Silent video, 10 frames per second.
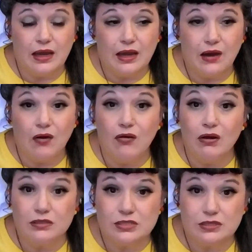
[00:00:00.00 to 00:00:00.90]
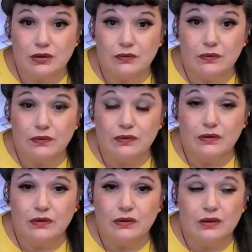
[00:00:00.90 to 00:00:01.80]
also,
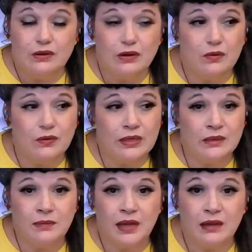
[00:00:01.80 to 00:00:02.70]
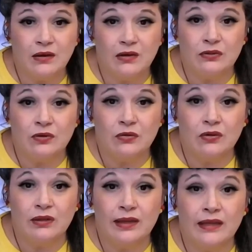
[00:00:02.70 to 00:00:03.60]
going back on the whole
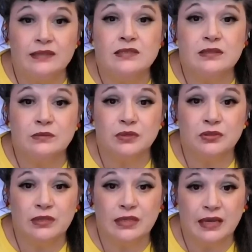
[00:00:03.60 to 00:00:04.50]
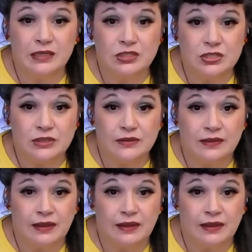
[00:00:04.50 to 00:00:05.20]
excommunication thing,